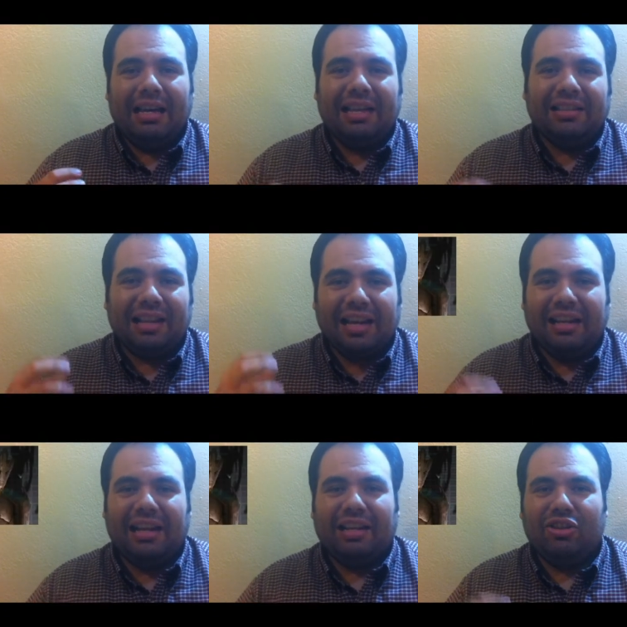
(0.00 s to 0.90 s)
he has kind
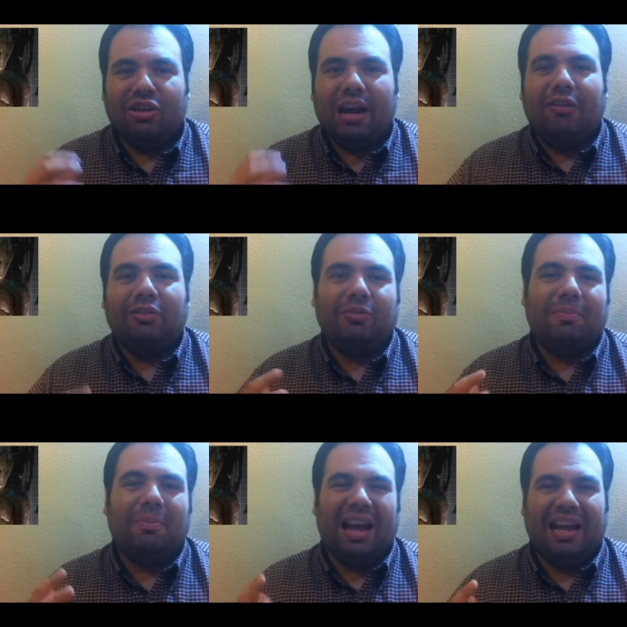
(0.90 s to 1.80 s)
of like a child's
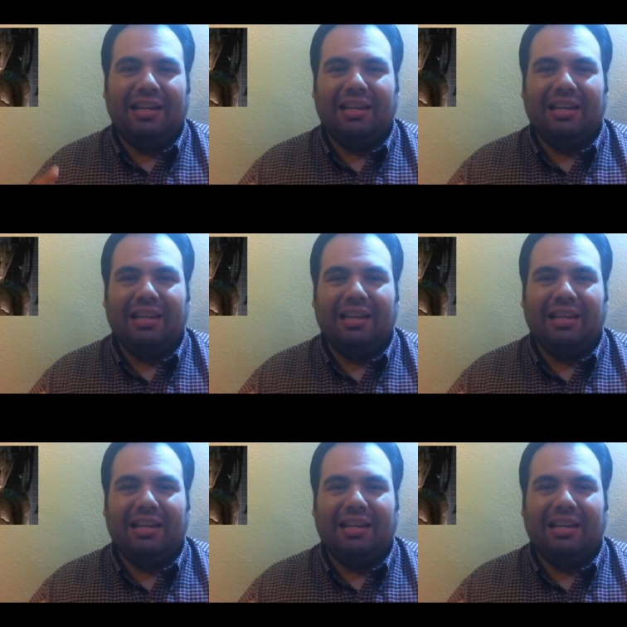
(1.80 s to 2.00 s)
mind.